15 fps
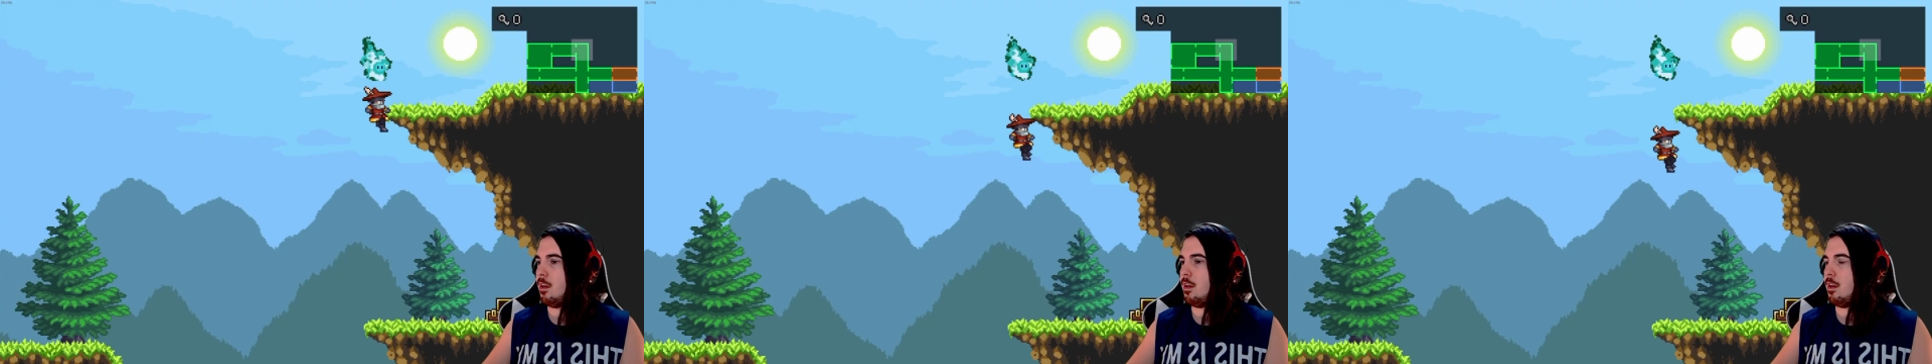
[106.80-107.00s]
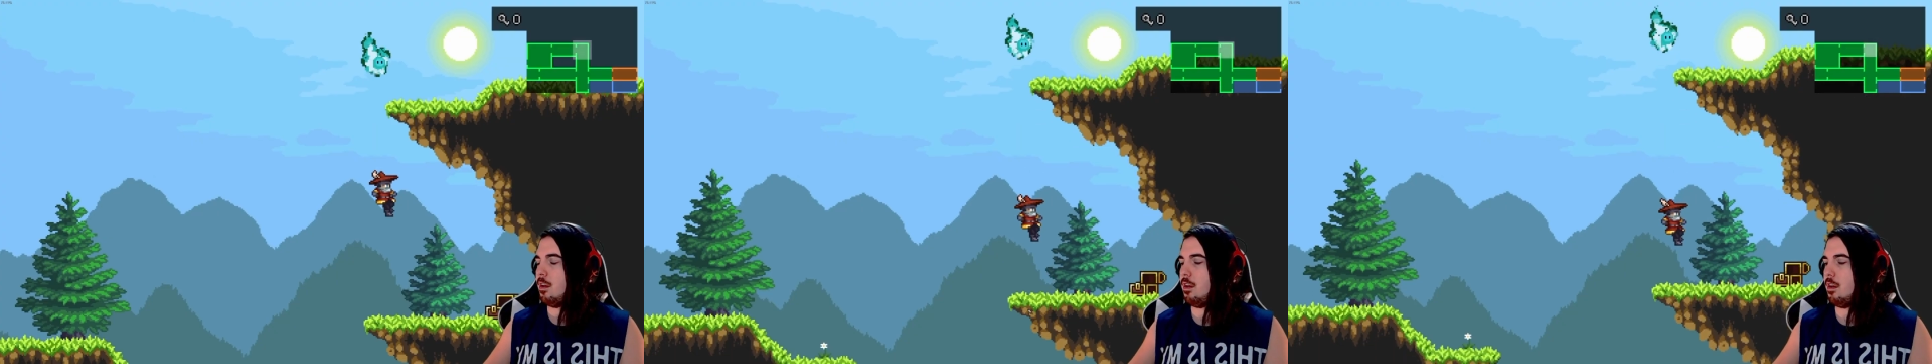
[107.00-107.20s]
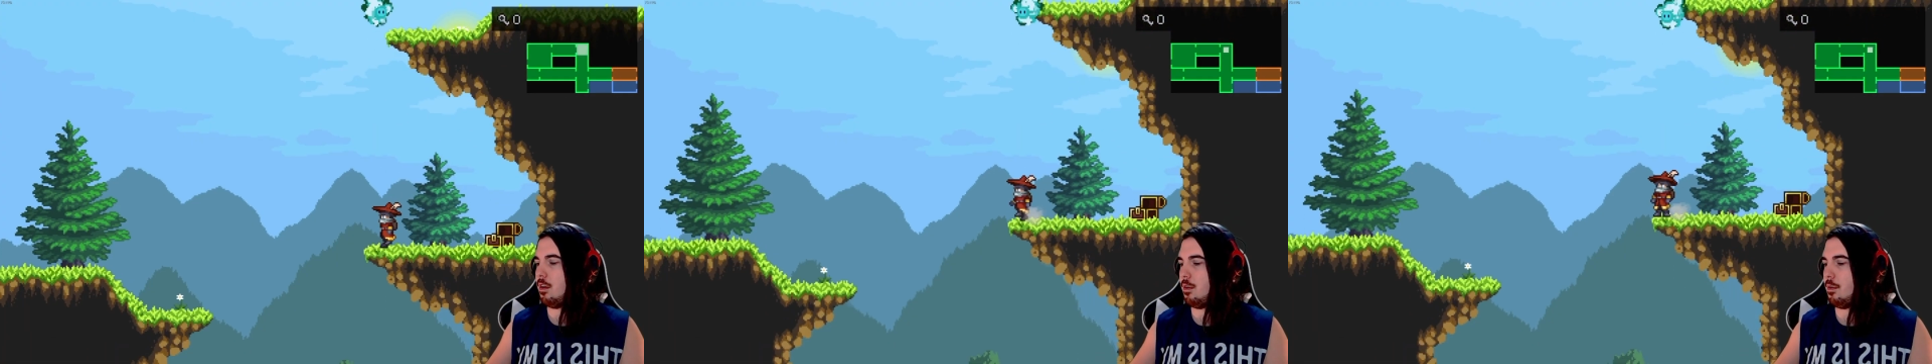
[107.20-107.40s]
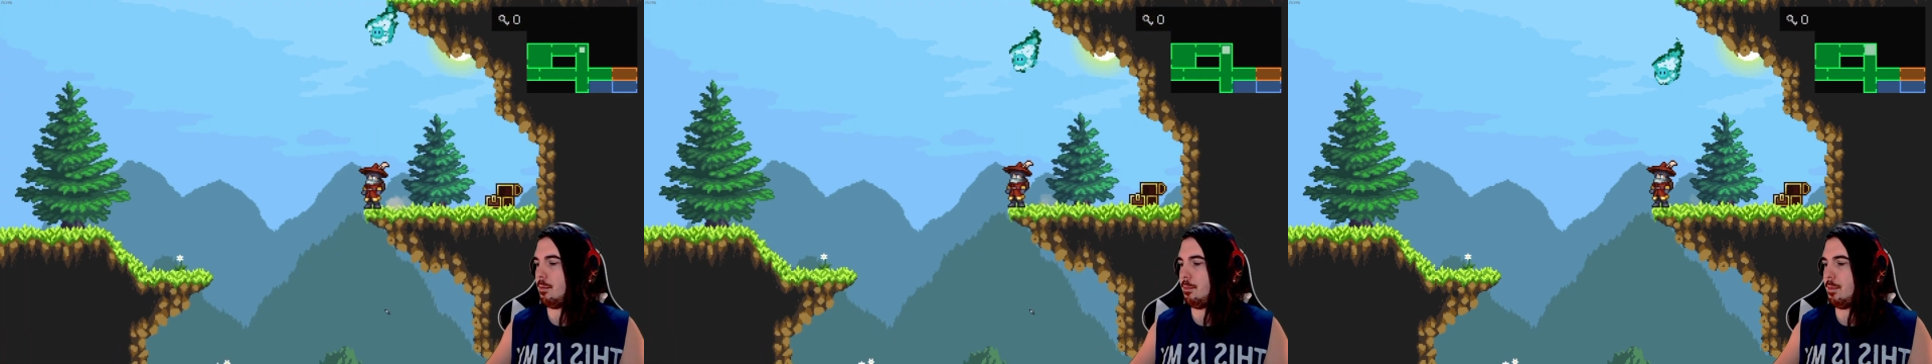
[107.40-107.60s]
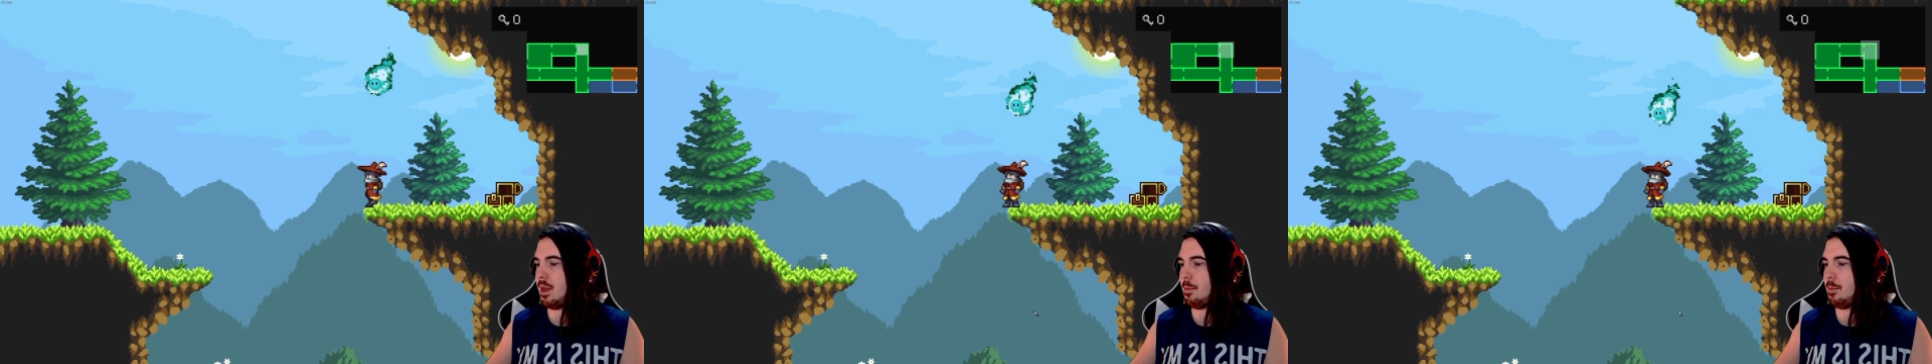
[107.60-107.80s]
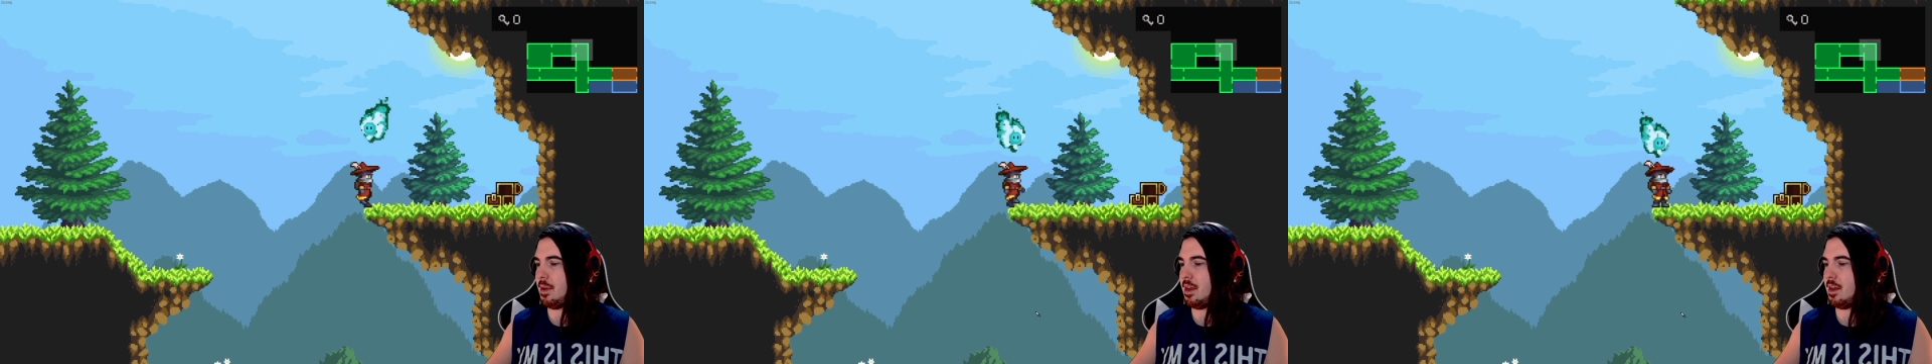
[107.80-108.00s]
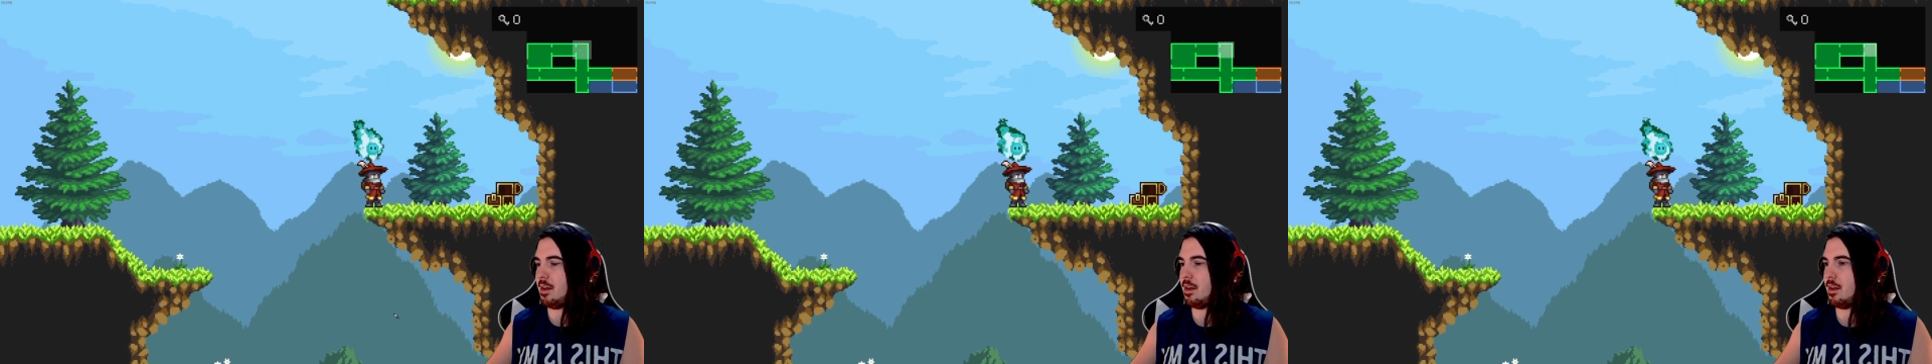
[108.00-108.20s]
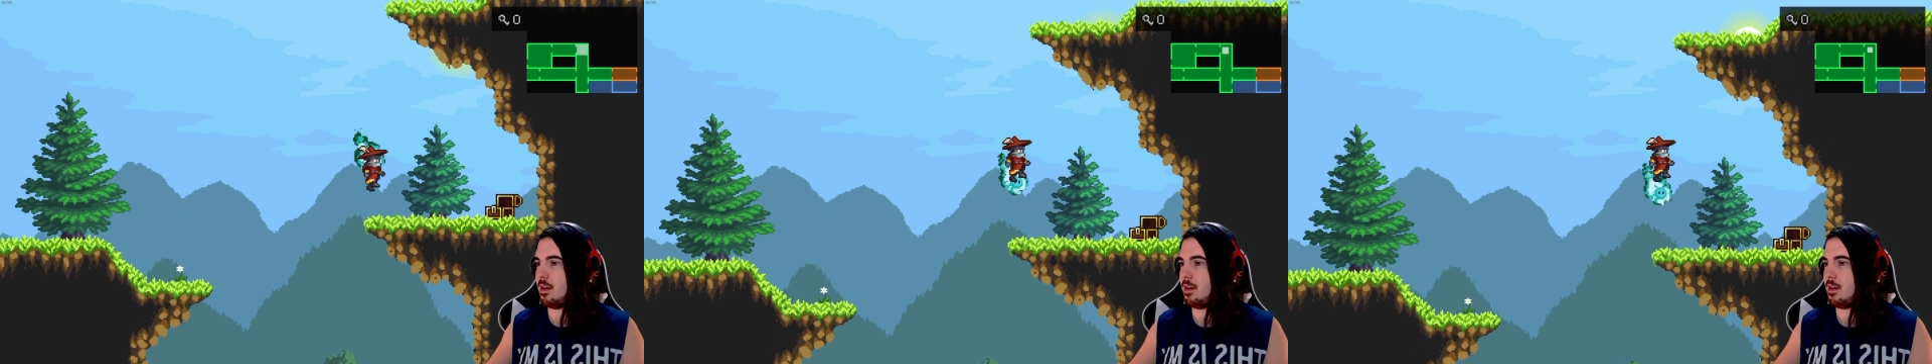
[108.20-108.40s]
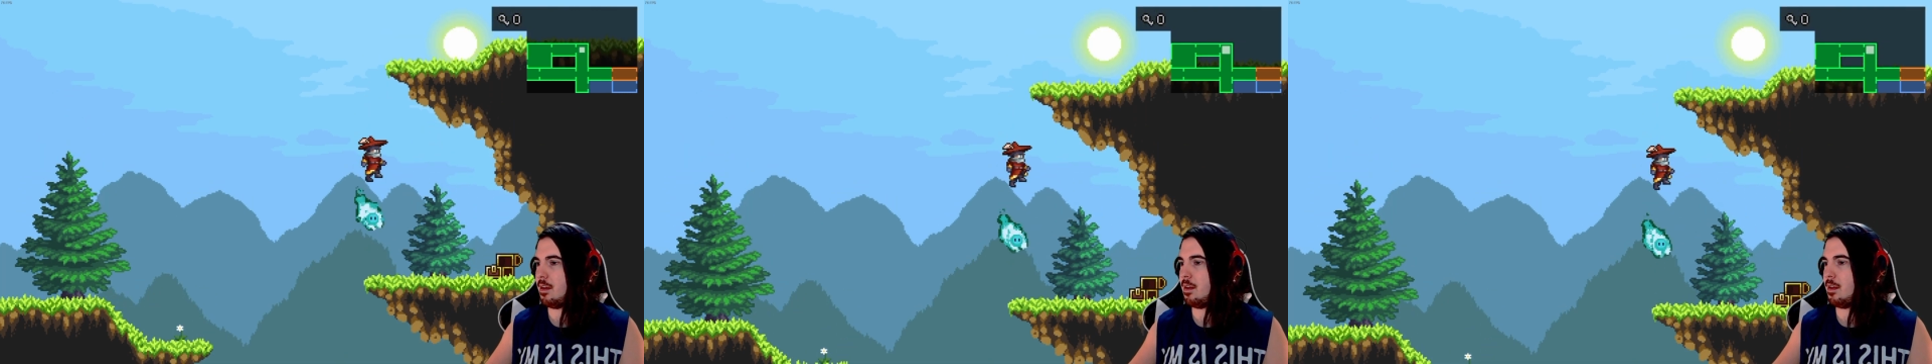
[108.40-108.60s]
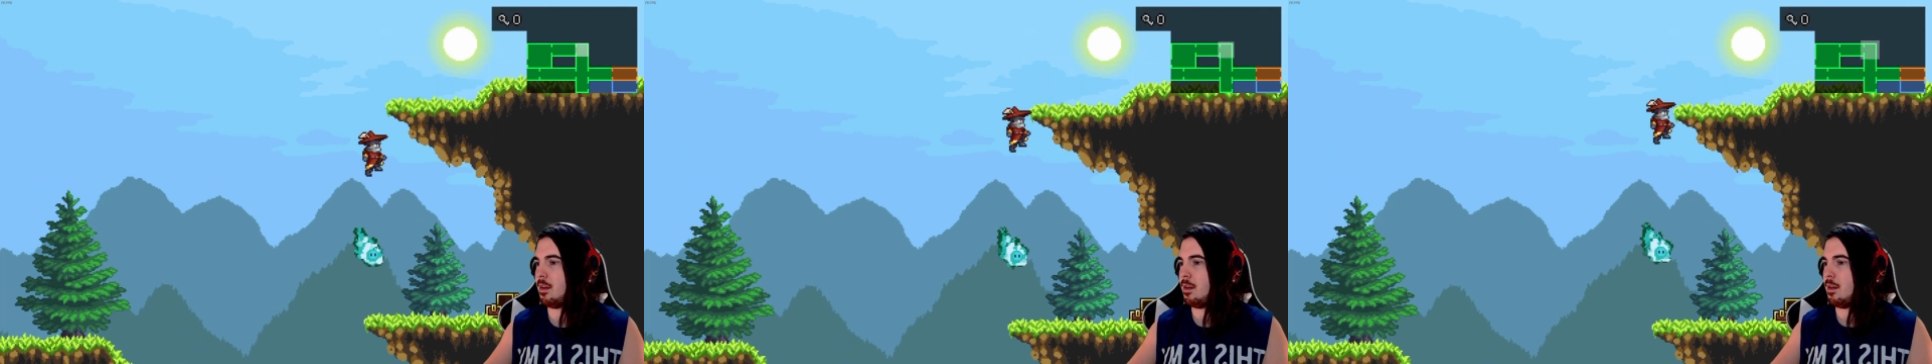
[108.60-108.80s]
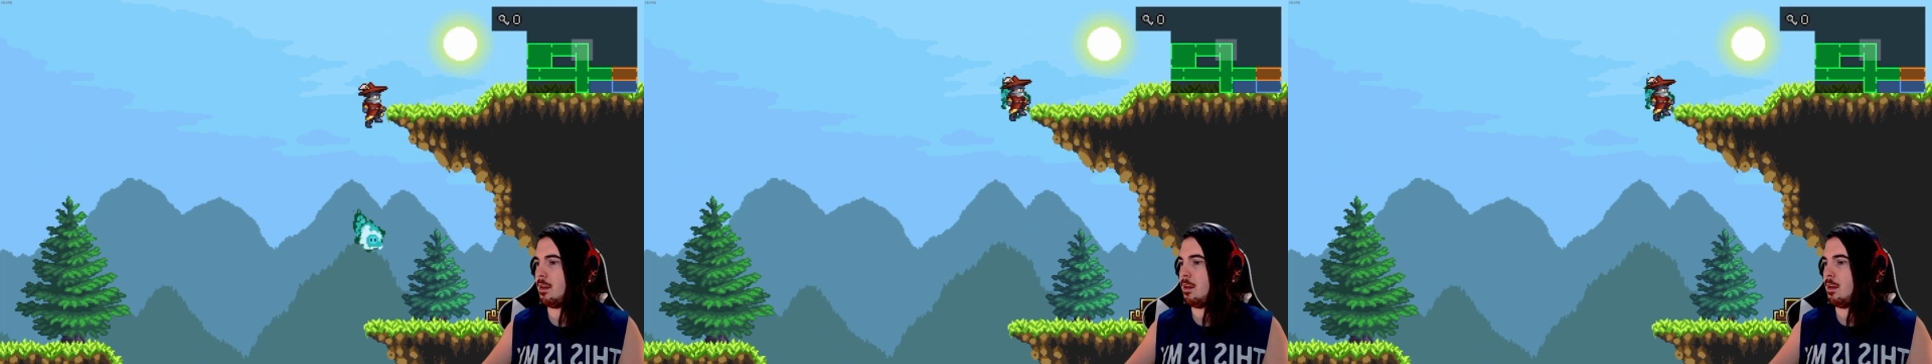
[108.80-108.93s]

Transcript: moves, will also have an ability outside